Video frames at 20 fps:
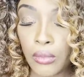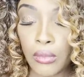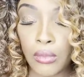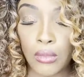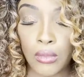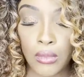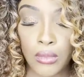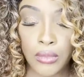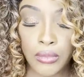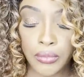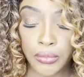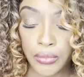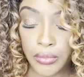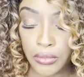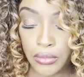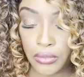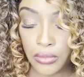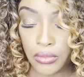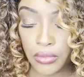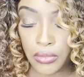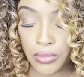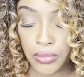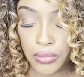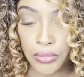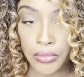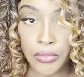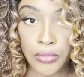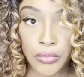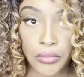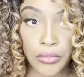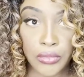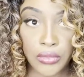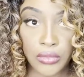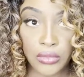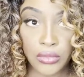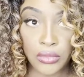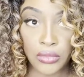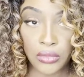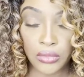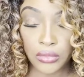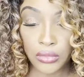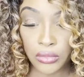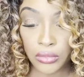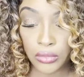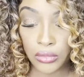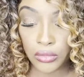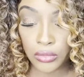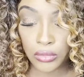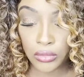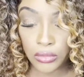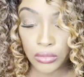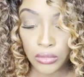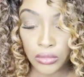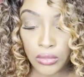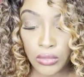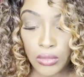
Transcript: Nothing is said.